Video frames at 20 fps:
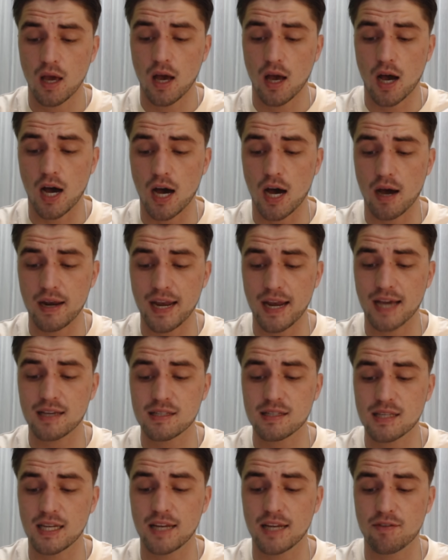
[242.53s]

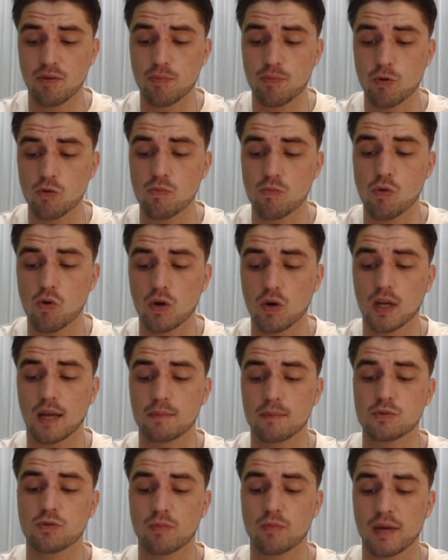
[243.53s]
Next to Liverpool, more
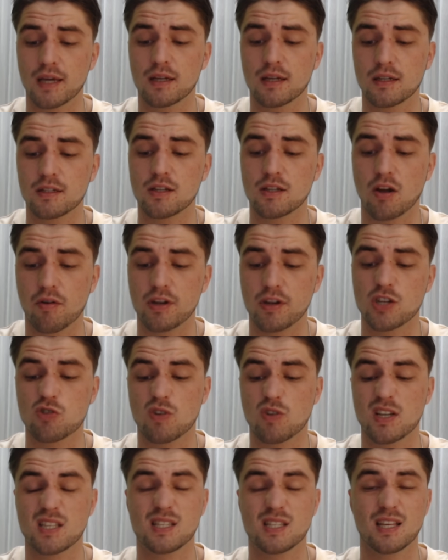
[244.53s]
clubs from England are
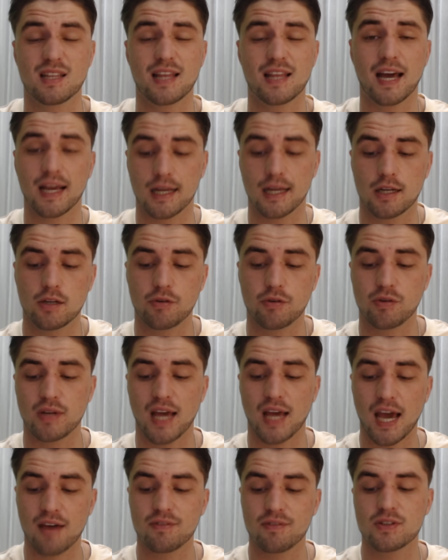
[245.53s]
interested that
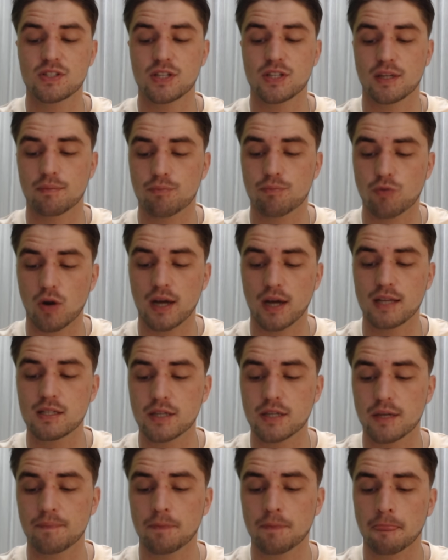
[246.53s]
include Everton and
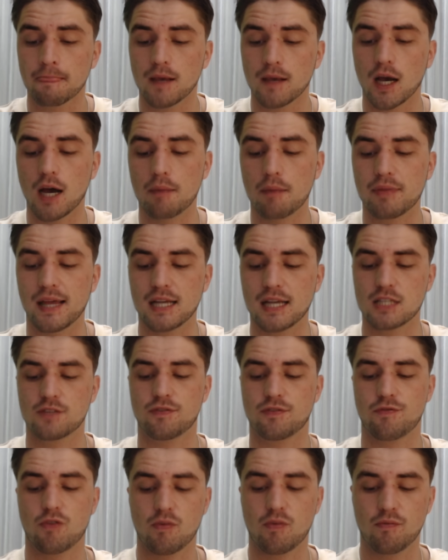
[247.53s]
Brighton. But that's
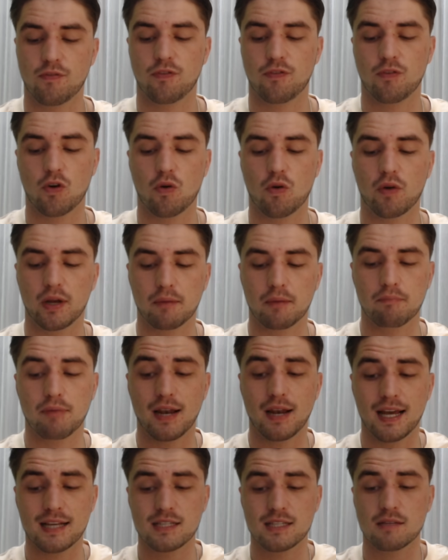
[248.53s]
from Florian
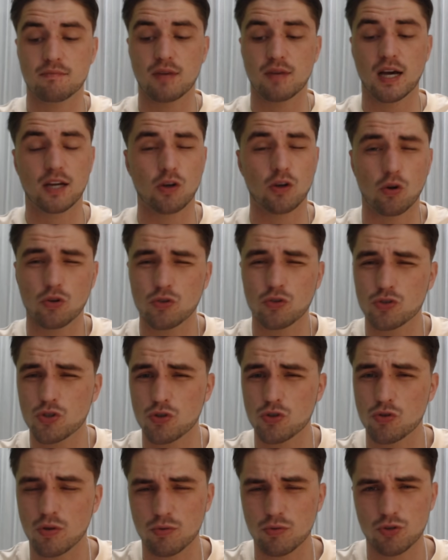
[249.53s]
Plettenberg. Not
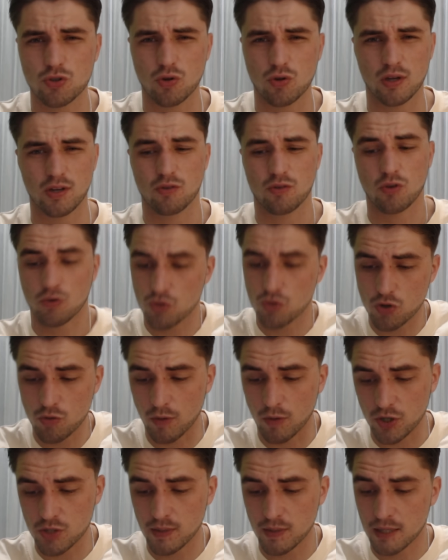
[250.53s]
too sure. I don't know too
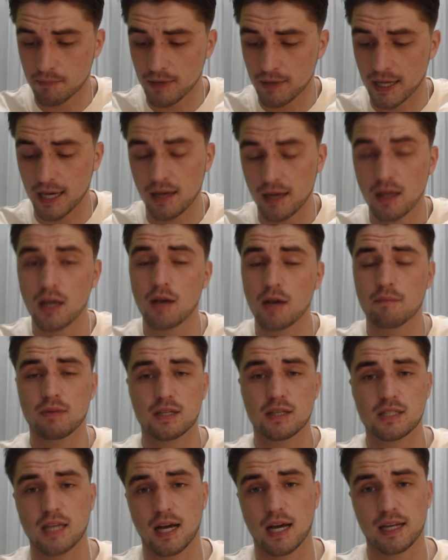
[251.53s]
much about the player,
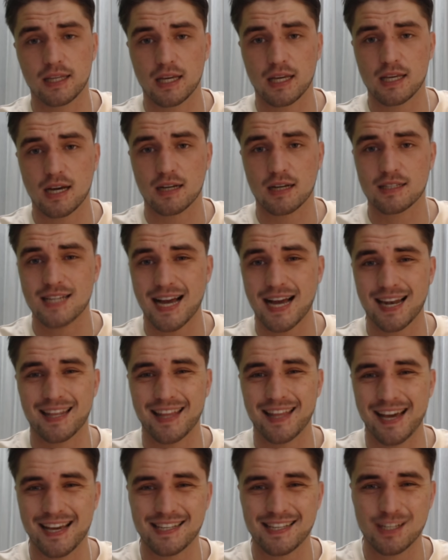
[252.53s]
but certainly a young talent
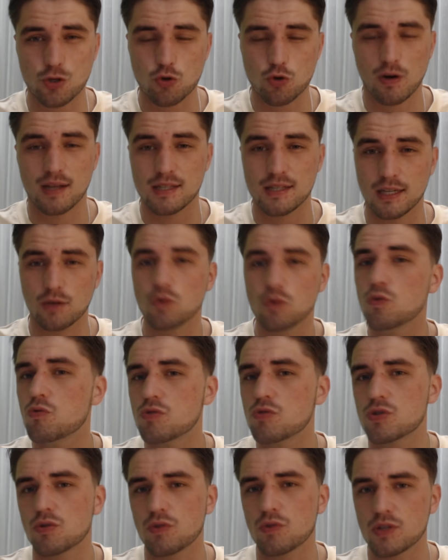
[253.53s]
that is attracting all
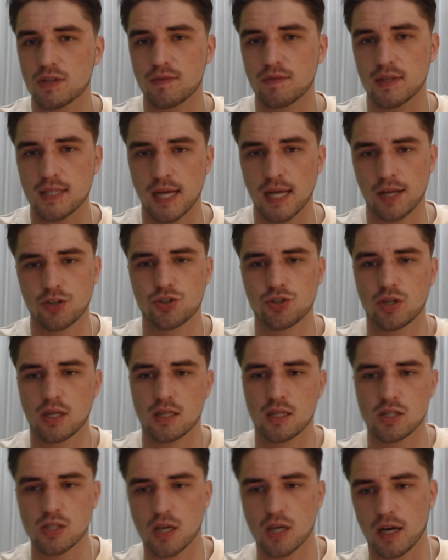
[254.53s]
sorts of attention.
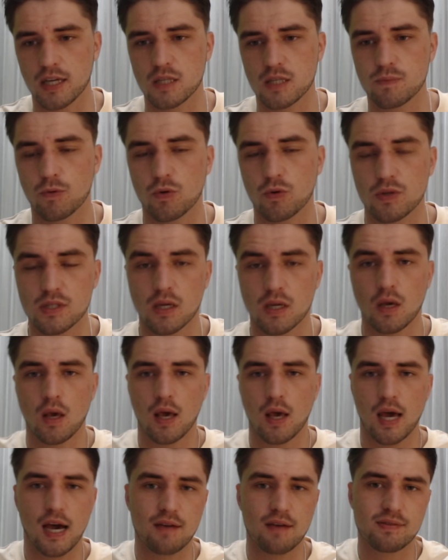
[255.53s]
And Sky Sports
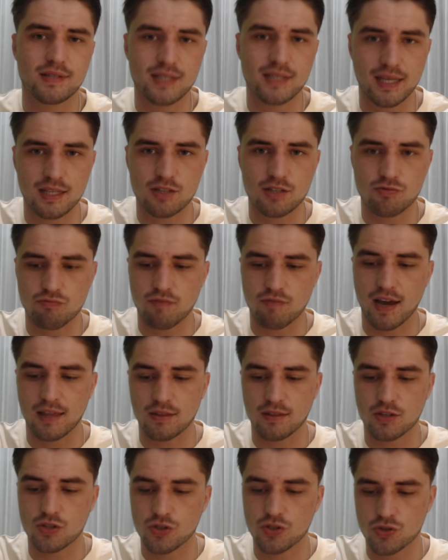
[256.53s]
have since ran
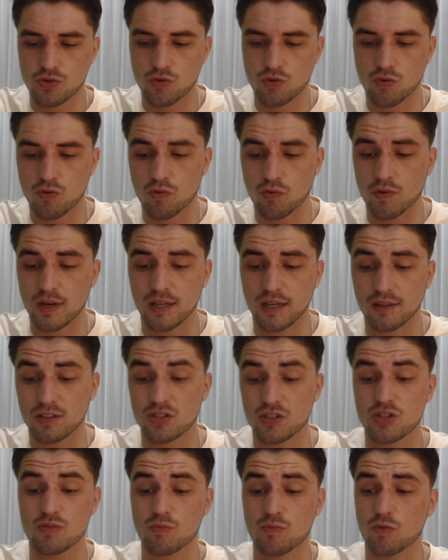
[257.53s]
the story
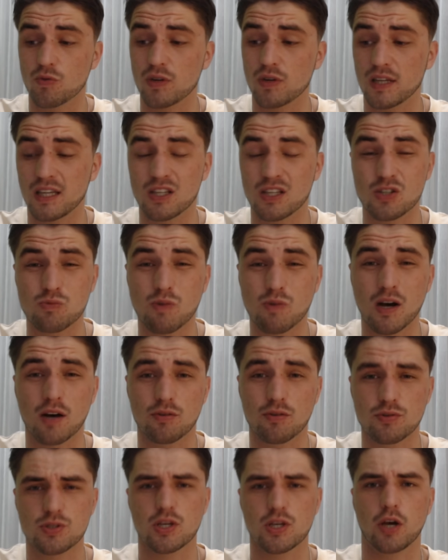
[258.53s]
this morning as
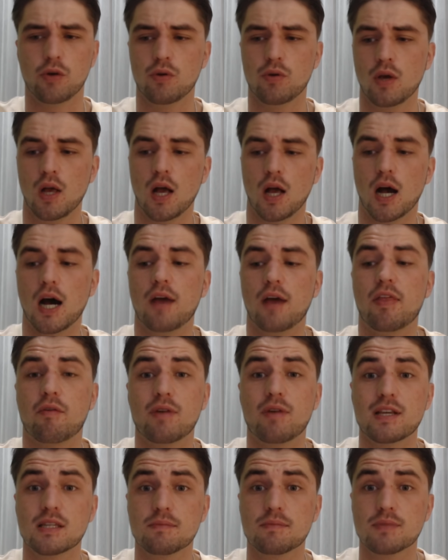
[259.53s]
well. So there
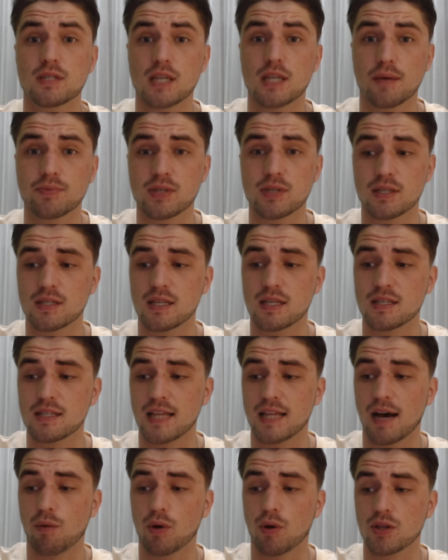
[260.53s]
is some substance into
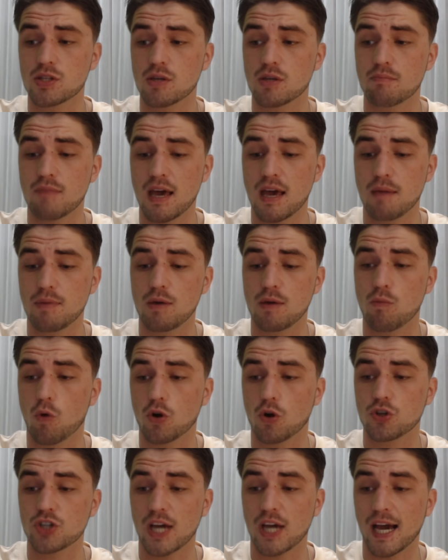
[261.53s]
that one, so maybe
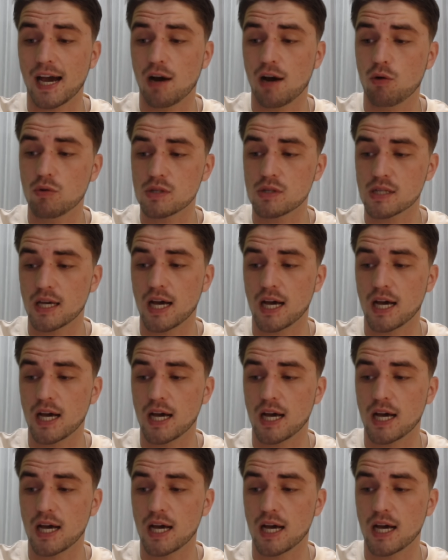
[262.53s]
watch out.